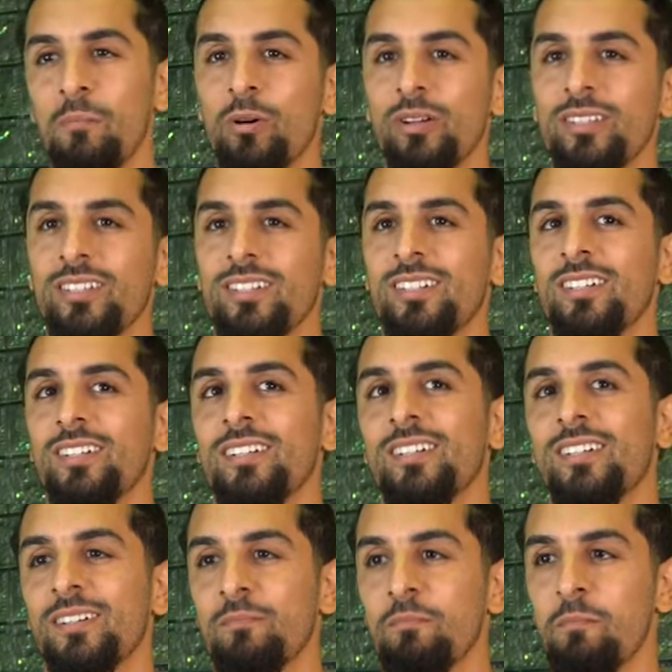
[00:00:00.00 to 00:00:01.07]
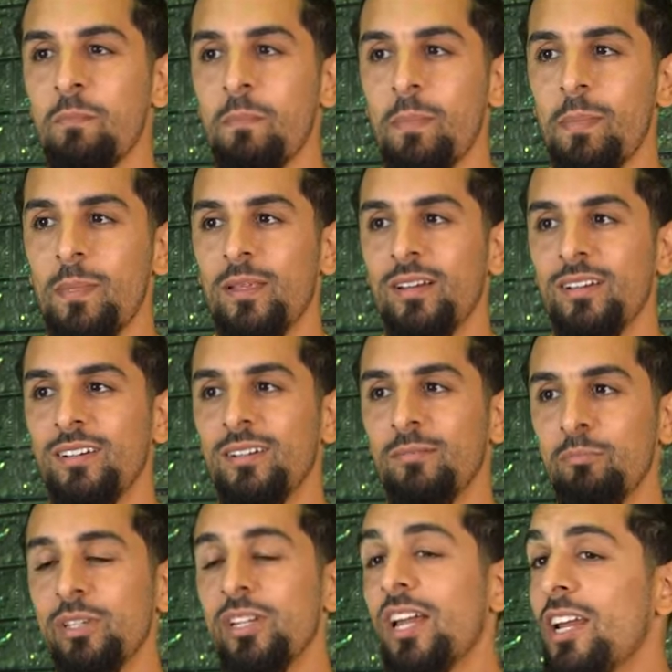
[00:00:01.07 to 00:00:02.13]
But I
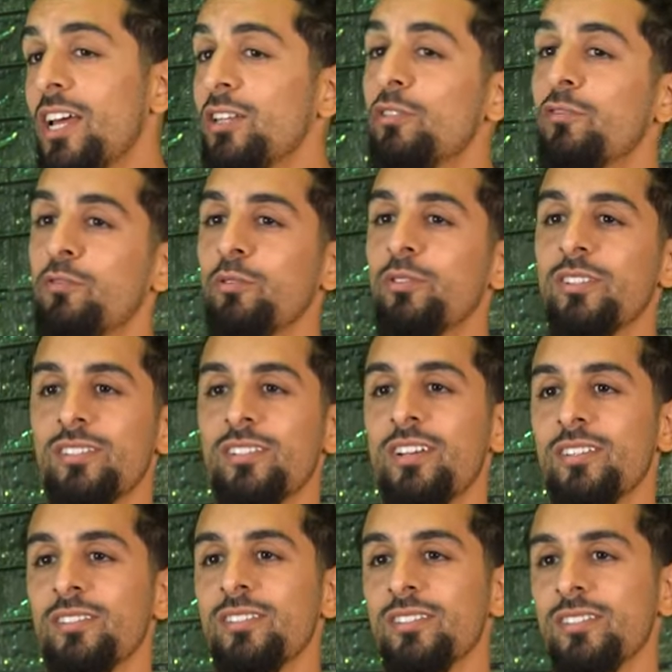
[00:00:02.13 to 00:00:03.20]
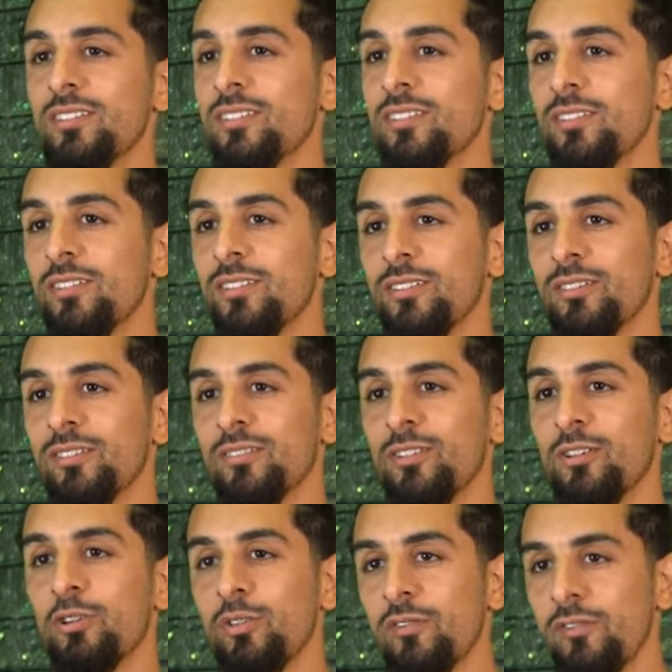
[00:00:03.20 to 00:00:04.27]
mean, I like the food. It's nice. It's a
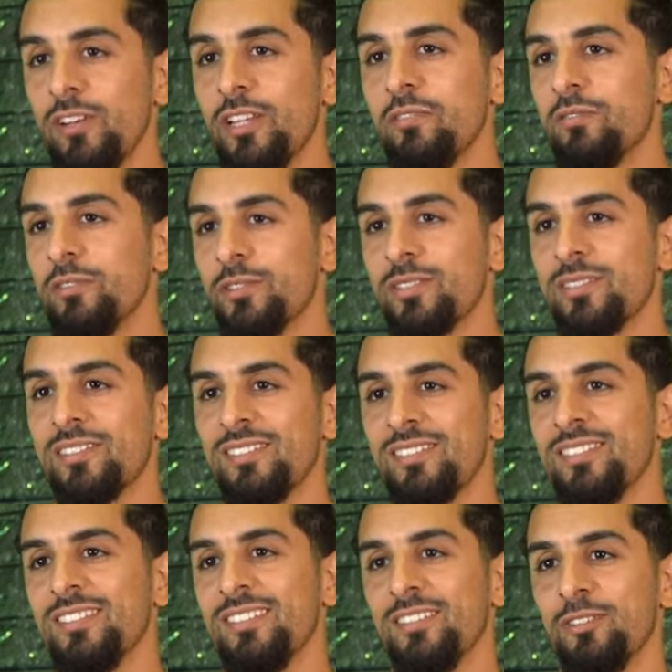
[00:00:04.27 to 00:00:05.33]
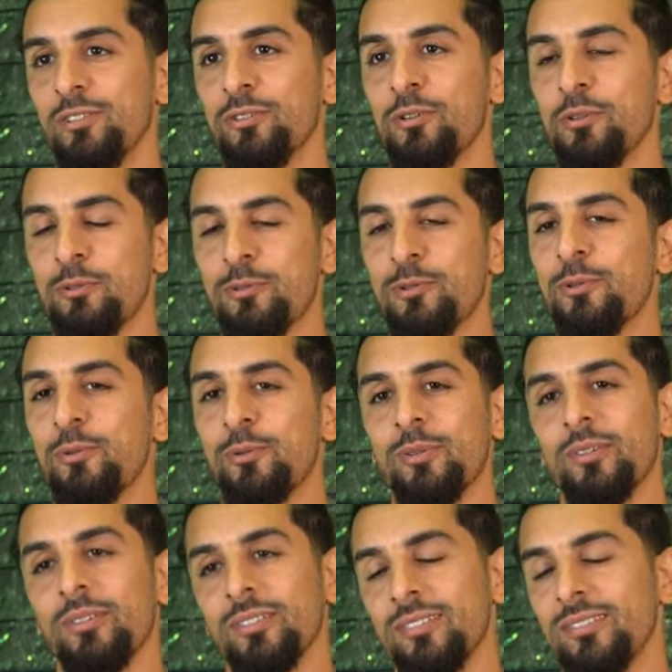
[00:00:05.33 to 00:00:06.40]
lot of flavors, you know,
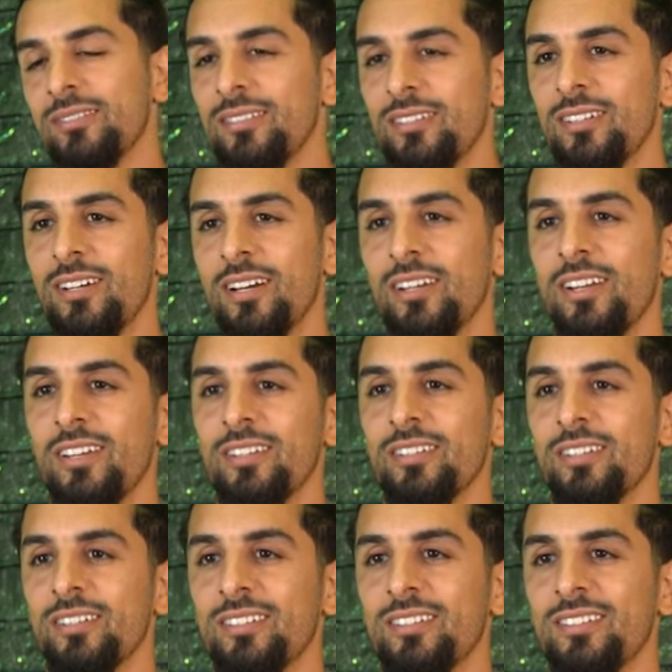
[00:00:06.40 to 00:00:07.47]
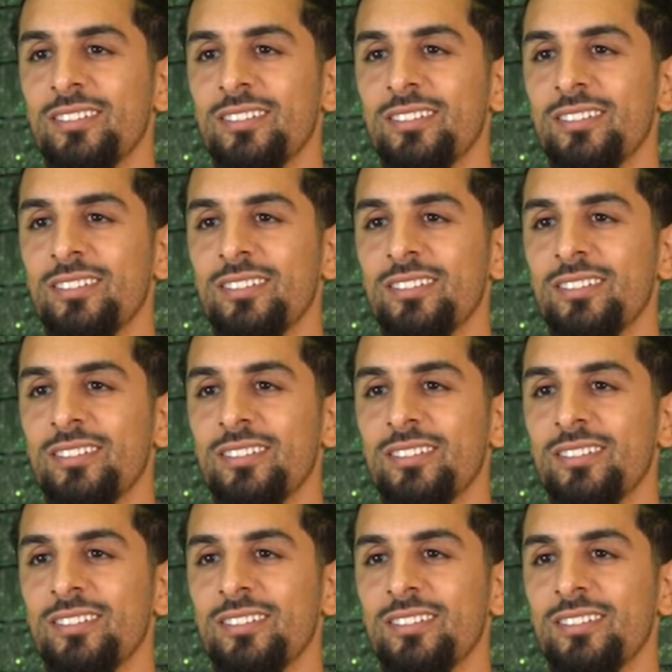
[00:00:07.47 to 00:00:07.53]
so. I like it.